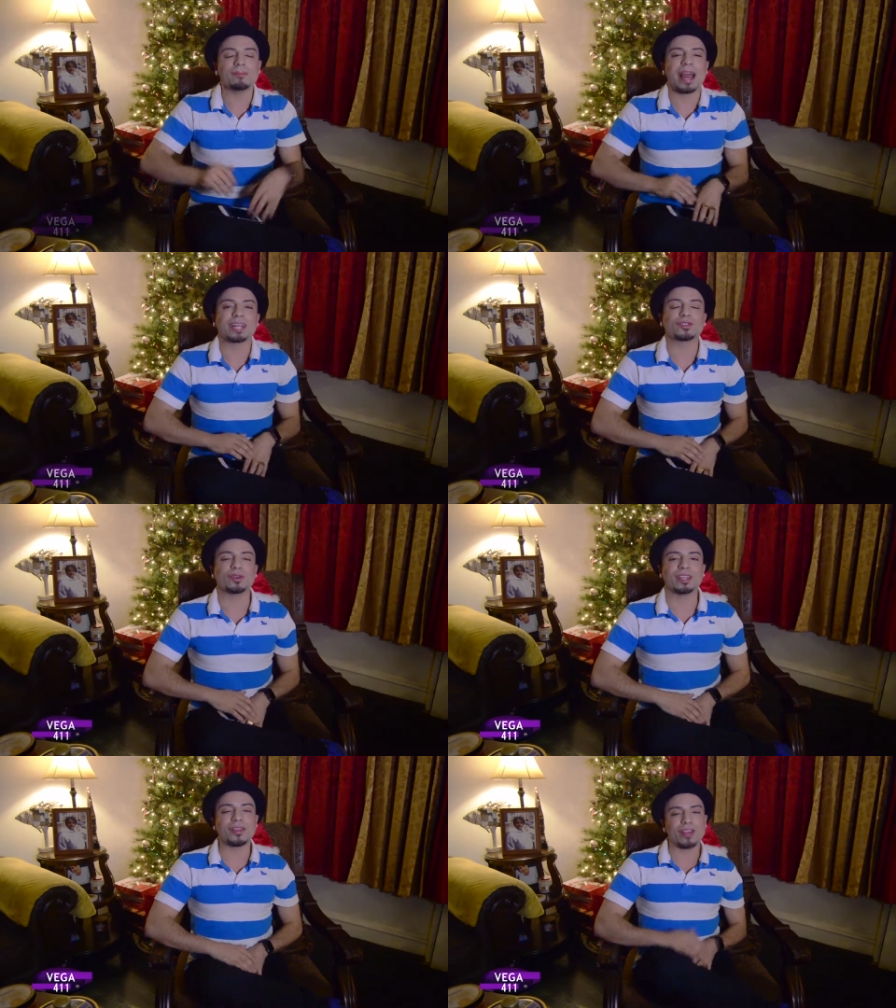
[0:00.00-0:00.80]
back to
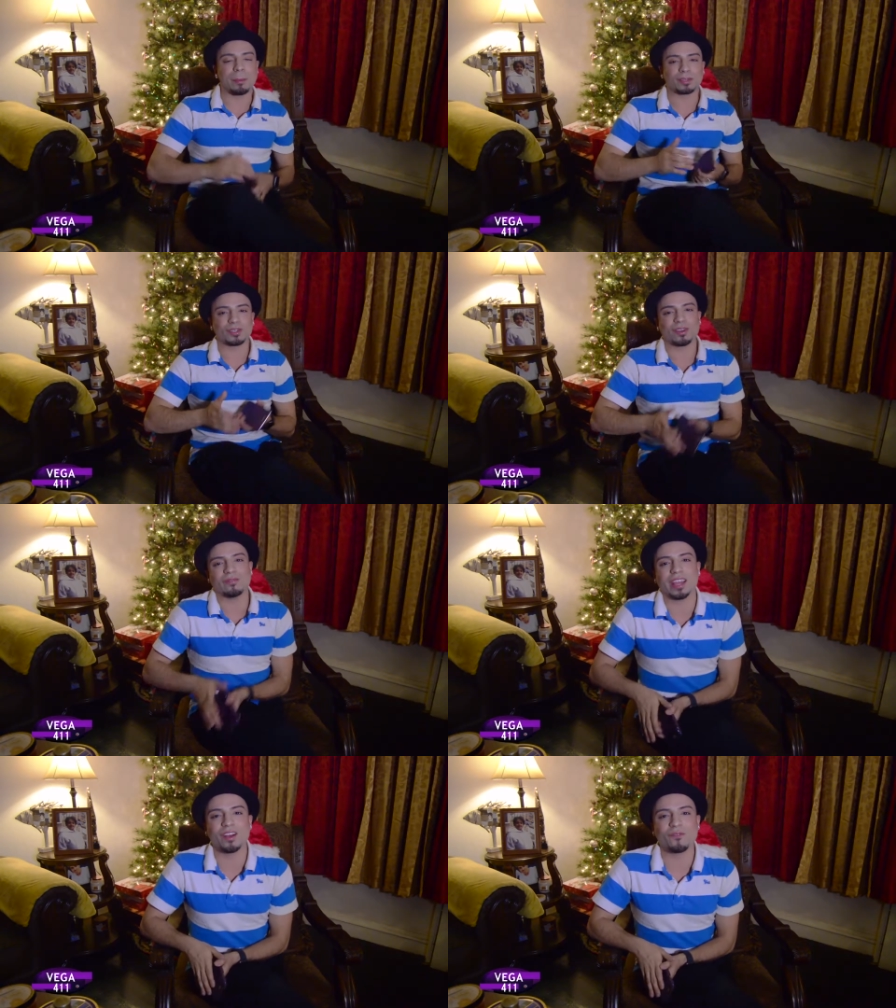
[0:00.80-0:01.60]
another episode of
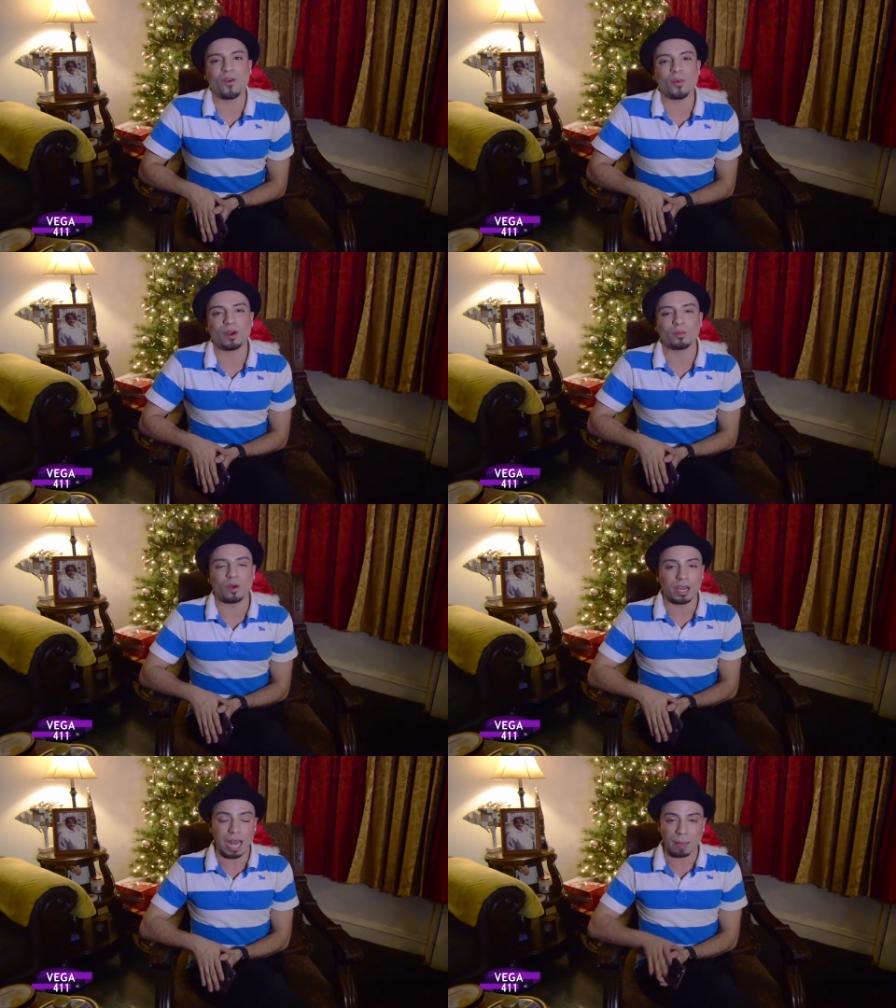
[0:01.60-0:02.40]
Vega
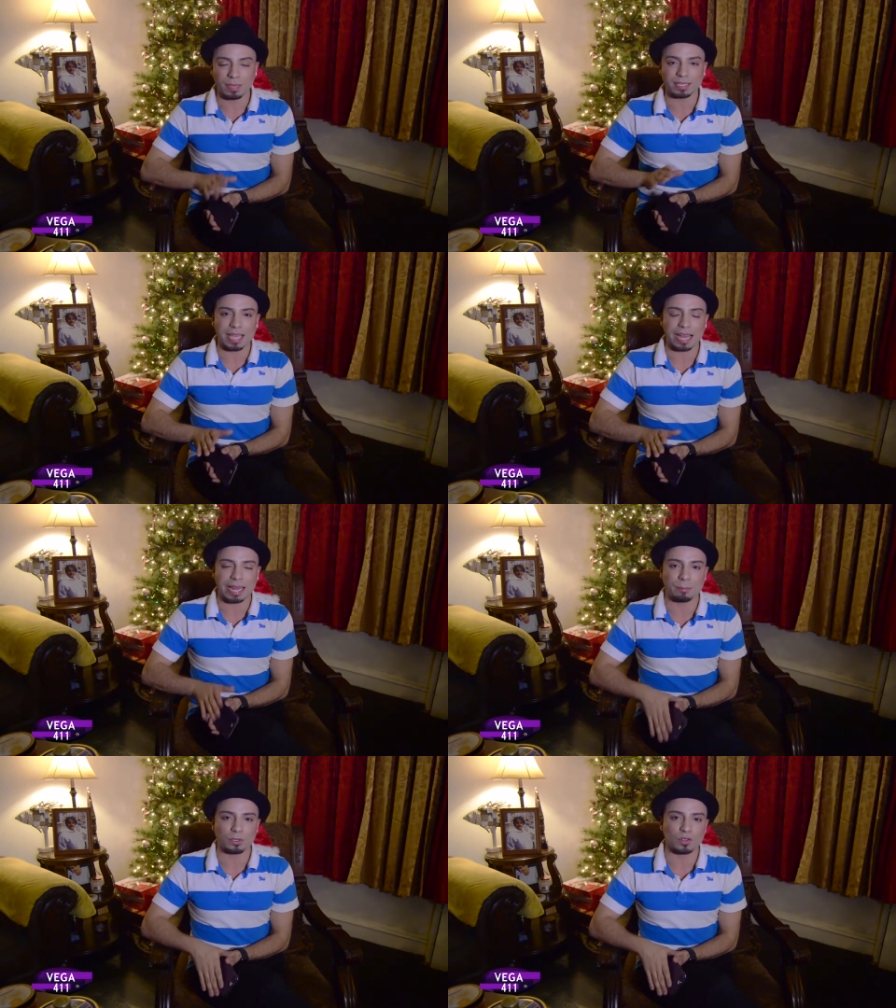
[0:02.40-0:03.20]
411. I'm excited,
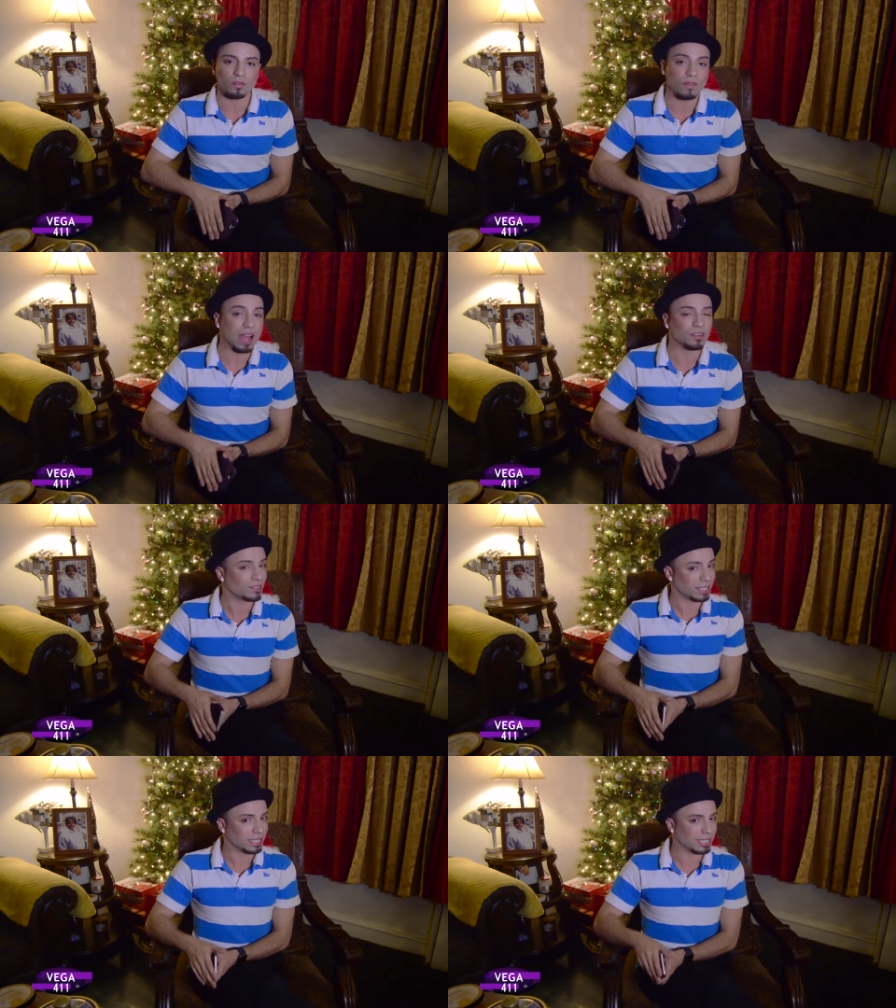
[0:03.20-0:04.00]
episode 5 of
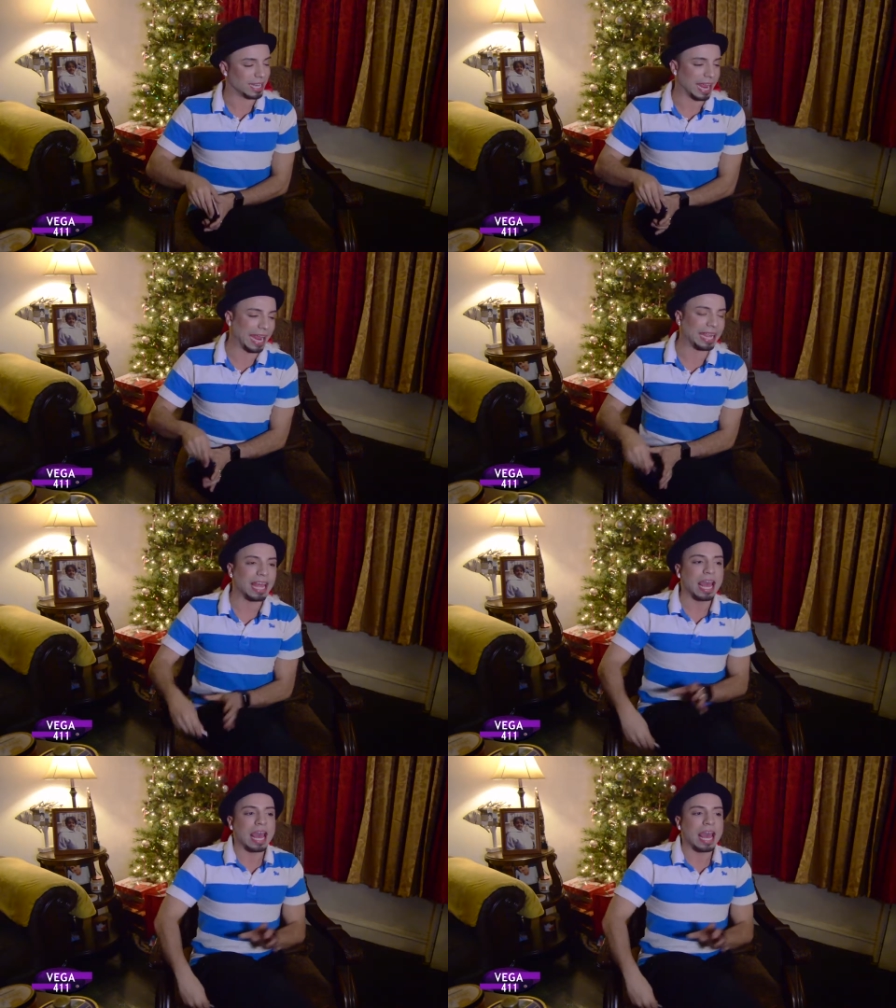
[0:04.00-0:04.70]
season 8.